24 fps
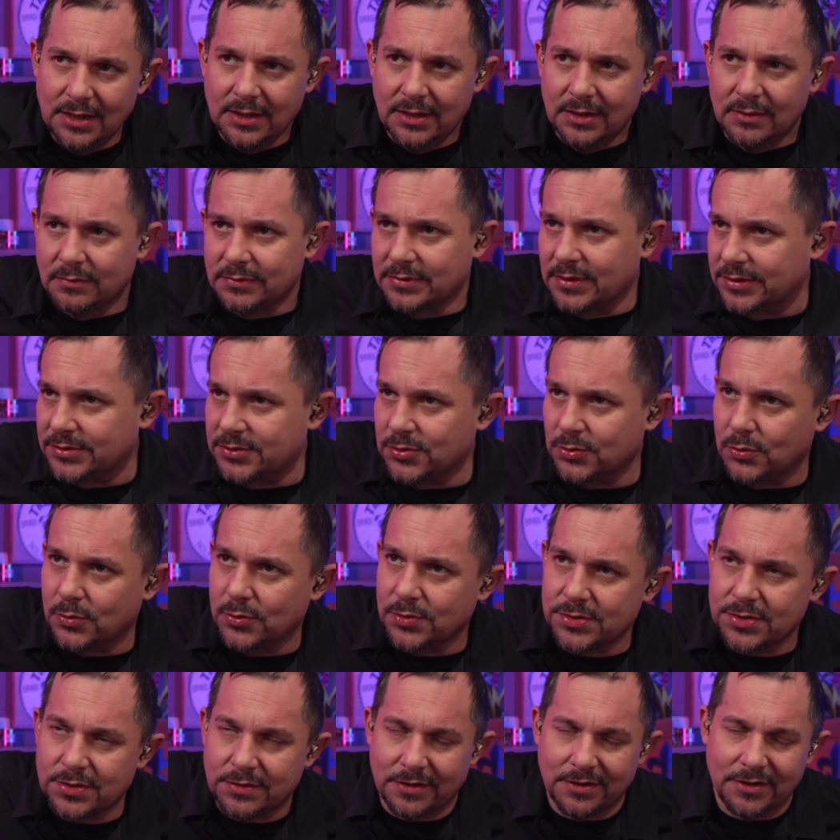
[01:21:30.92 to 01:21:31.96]
the tools
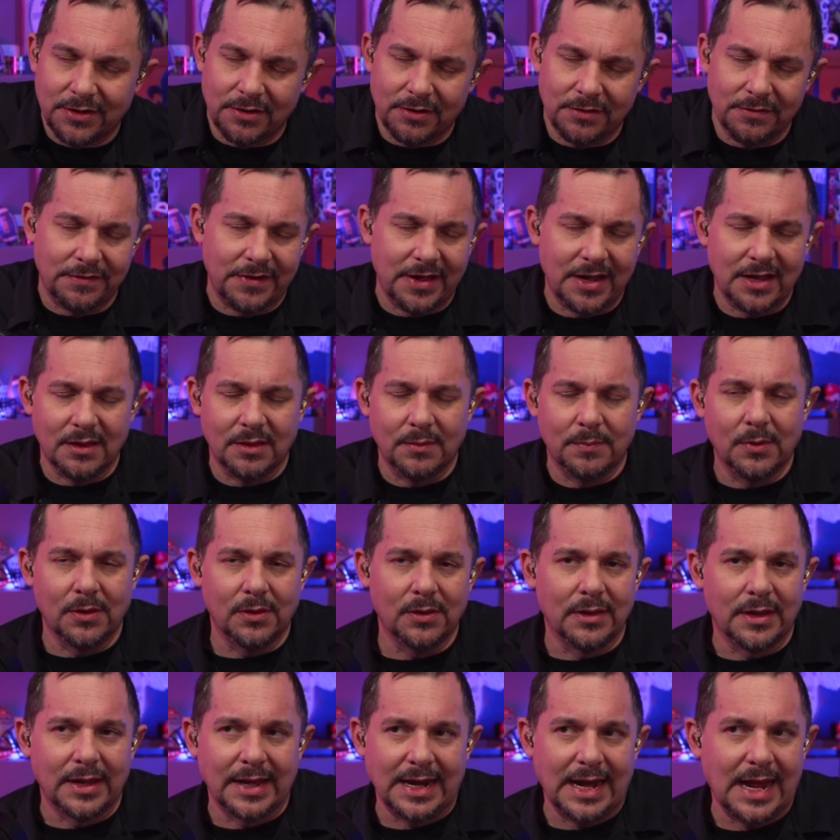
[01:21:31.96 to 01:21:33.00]
that are available.
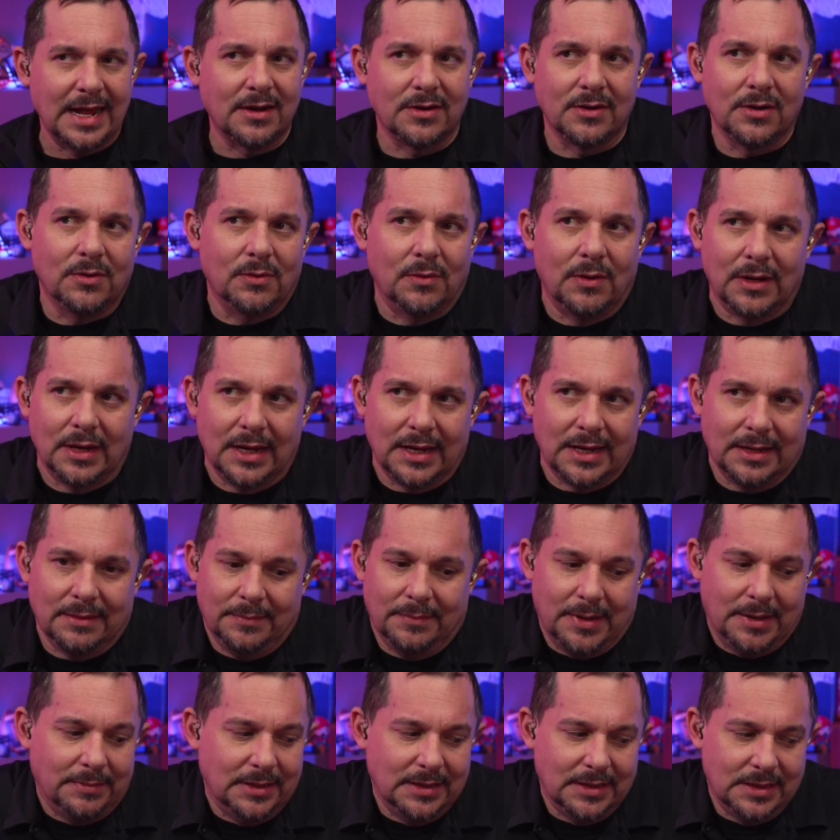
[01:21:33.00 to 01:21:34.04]
And I don't know,
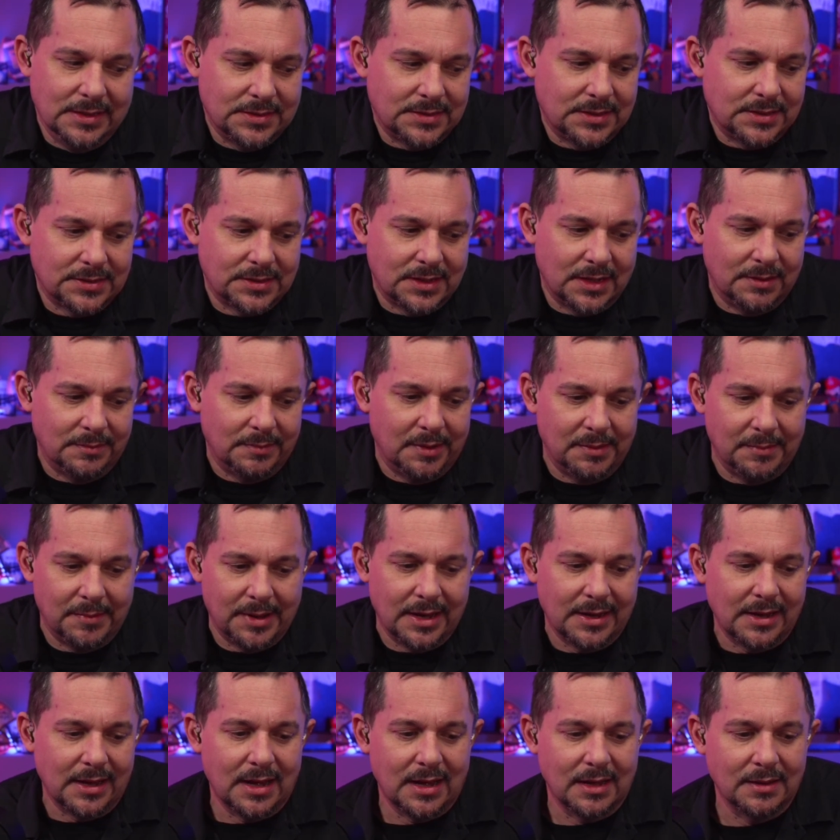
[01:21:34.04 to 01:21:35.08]
maybe this is going to be my
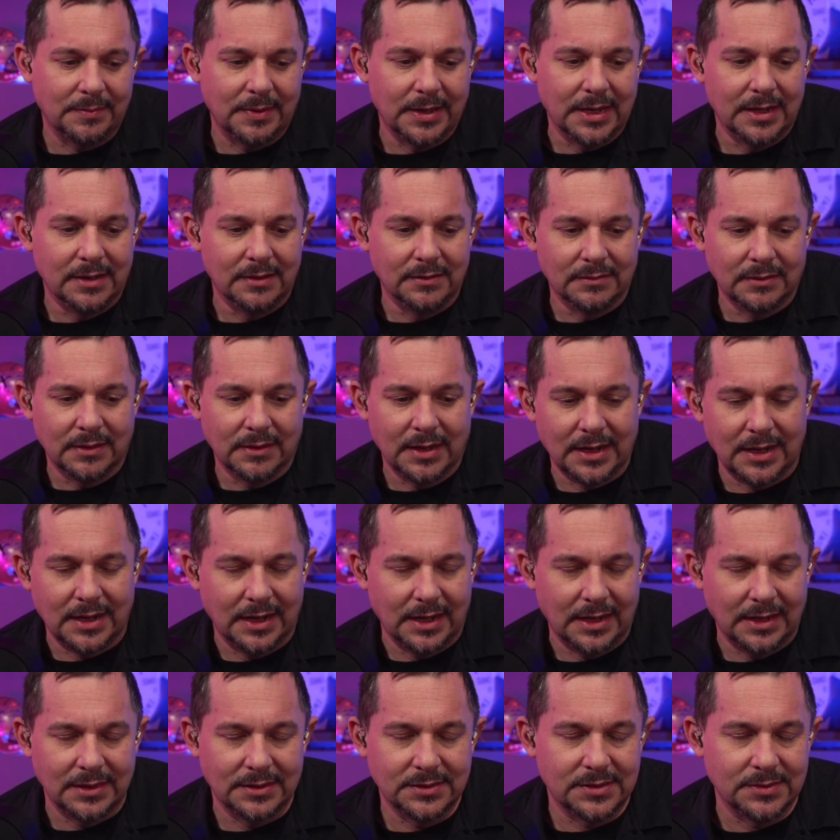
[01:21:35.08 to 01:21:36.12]
hobby heading
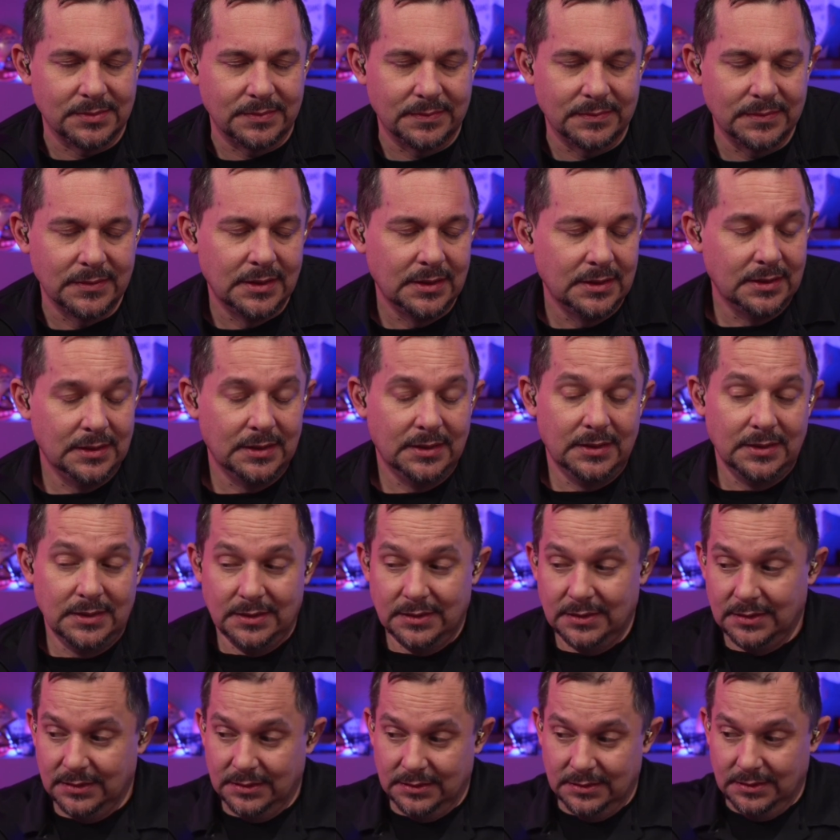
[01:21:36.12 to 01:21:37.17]
into
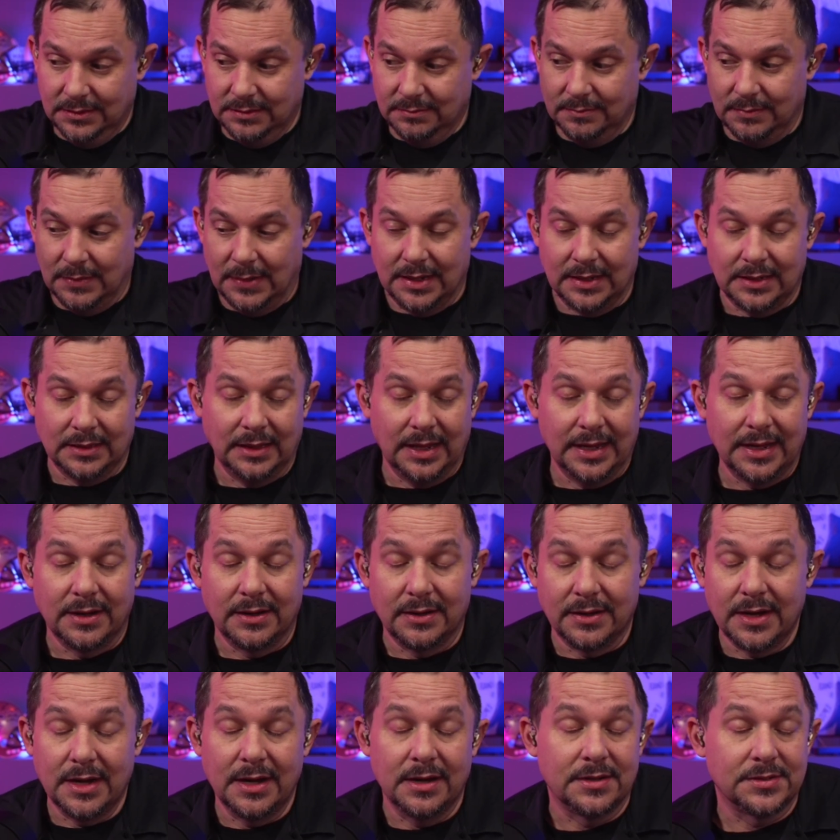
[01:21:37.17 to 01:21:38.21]
my later
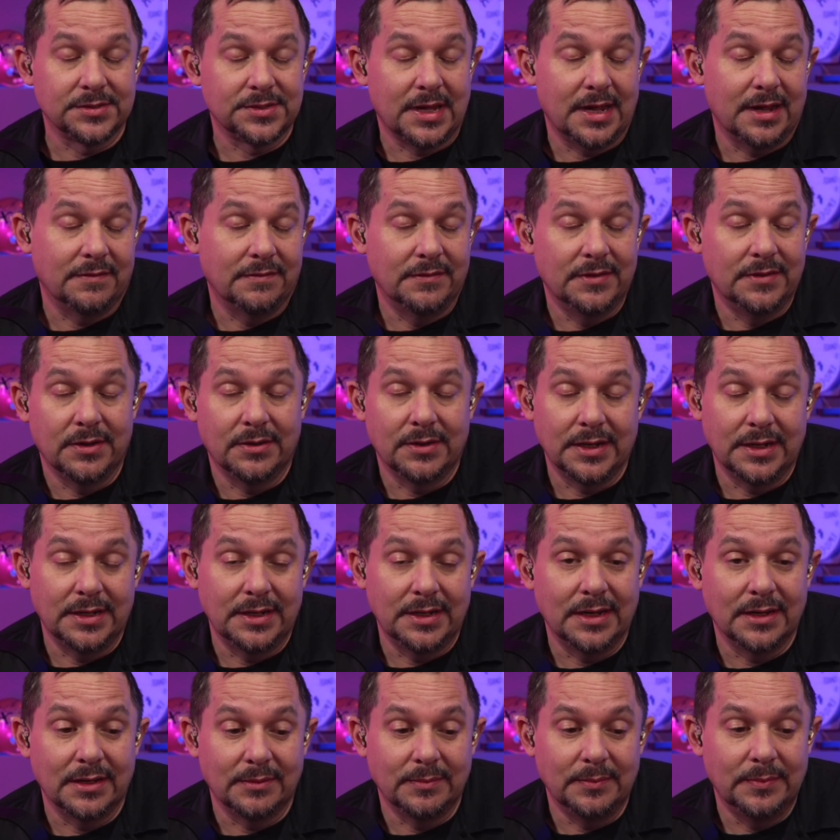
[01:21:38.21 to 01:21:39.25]
years. I have no
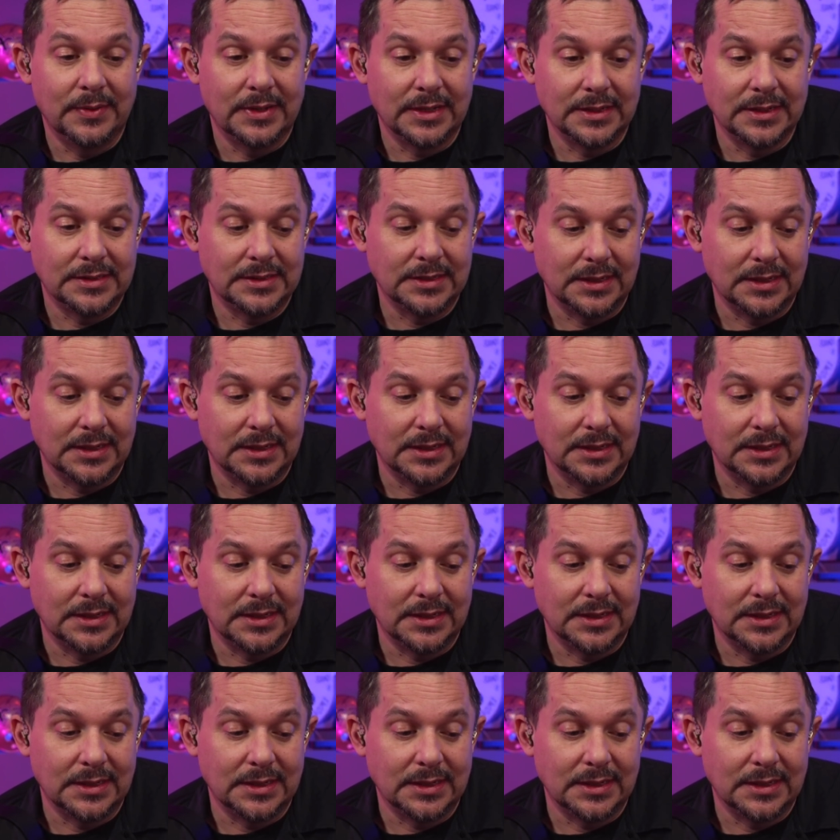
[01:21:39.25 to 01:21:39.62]
idea, but